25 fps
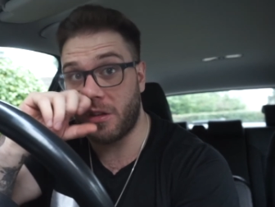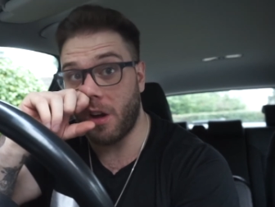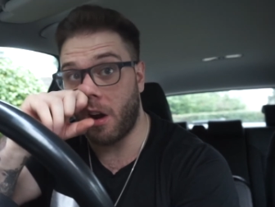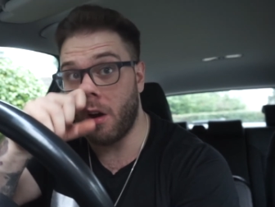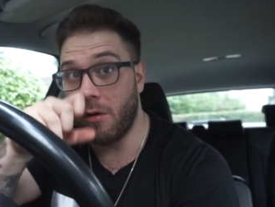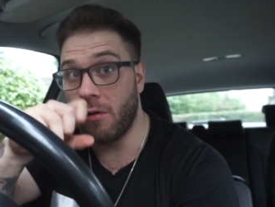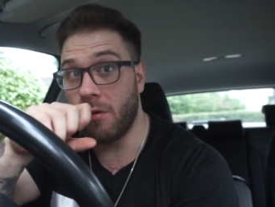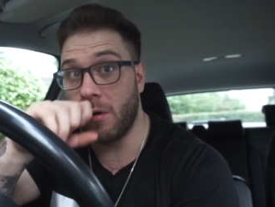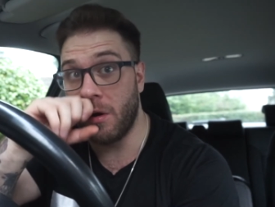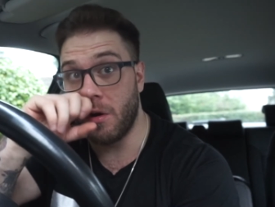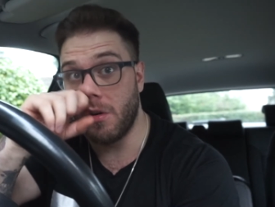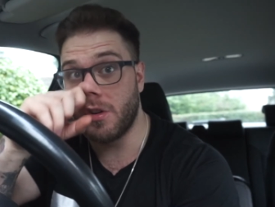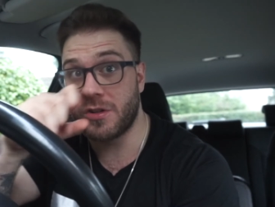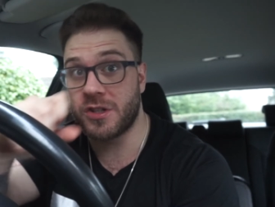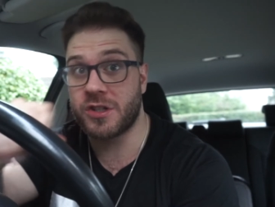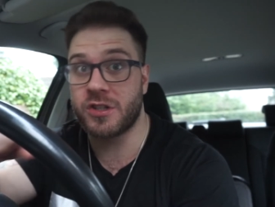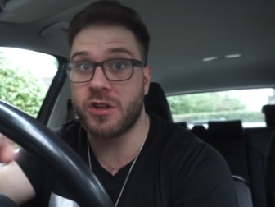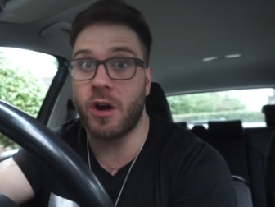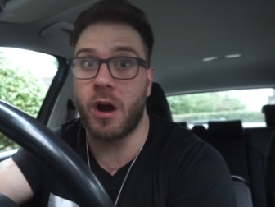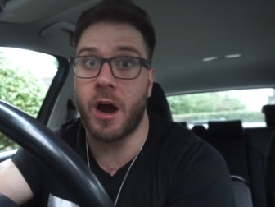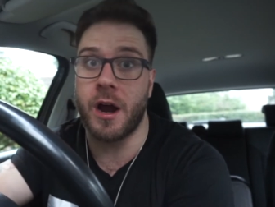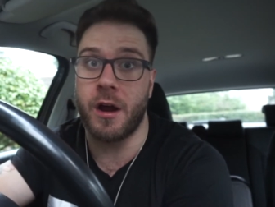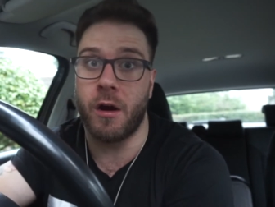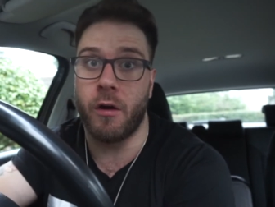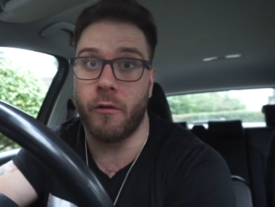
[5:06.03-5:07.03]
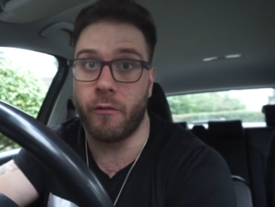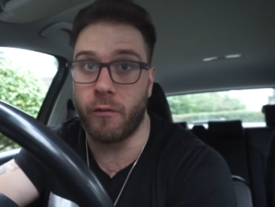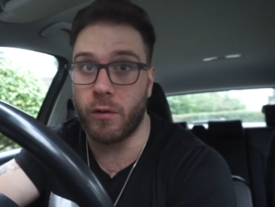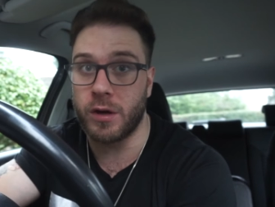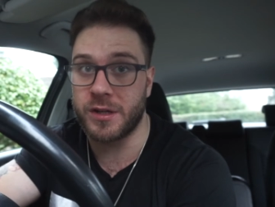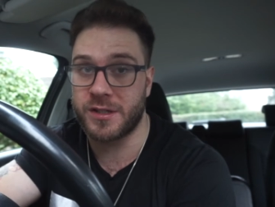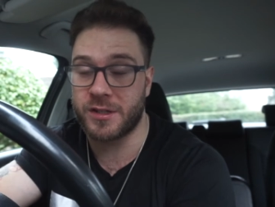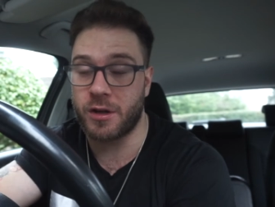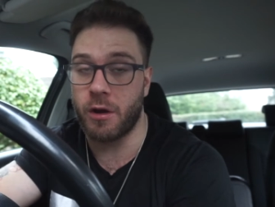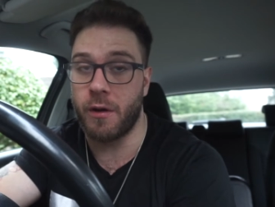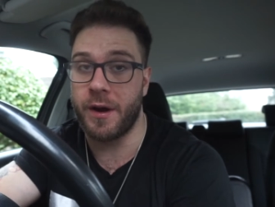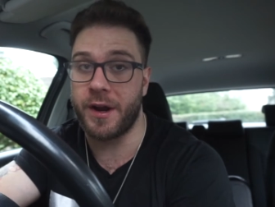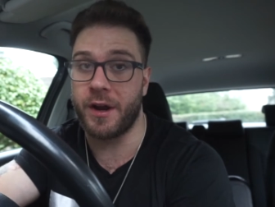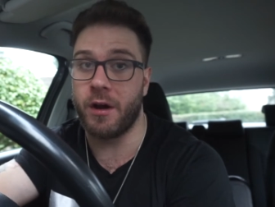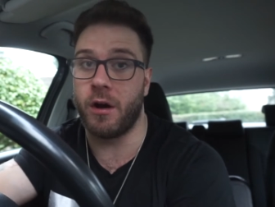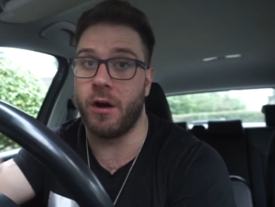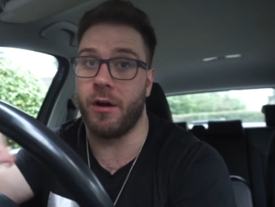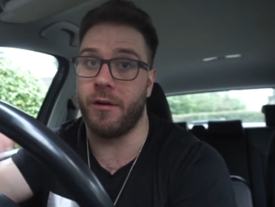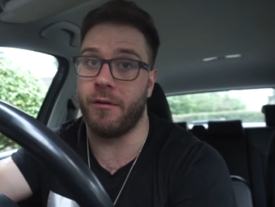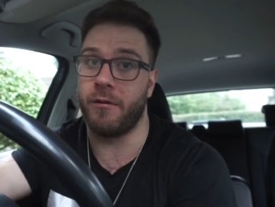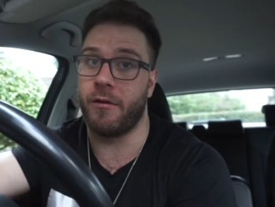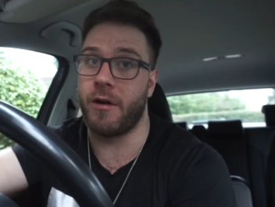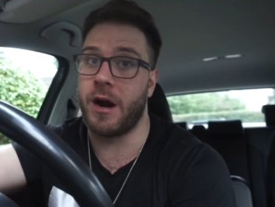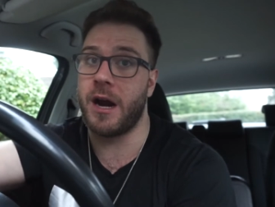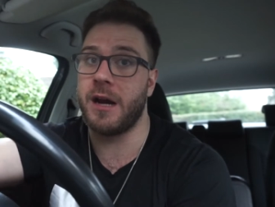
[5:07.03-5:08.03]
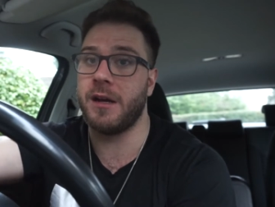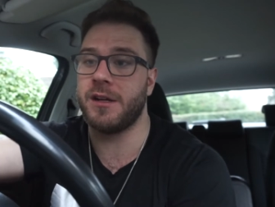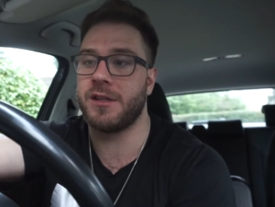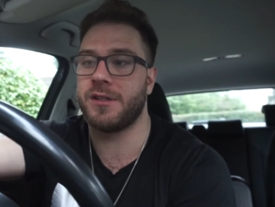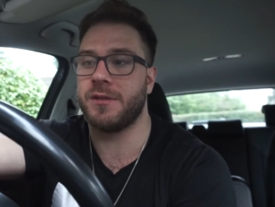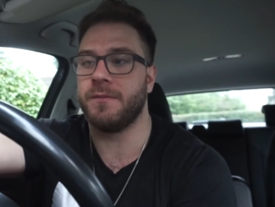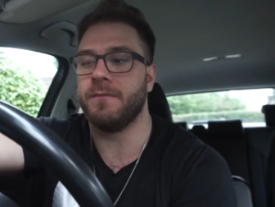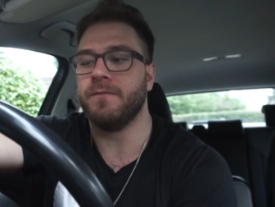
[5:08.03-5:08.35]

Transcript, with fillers: don't lose sight of what's going on, right?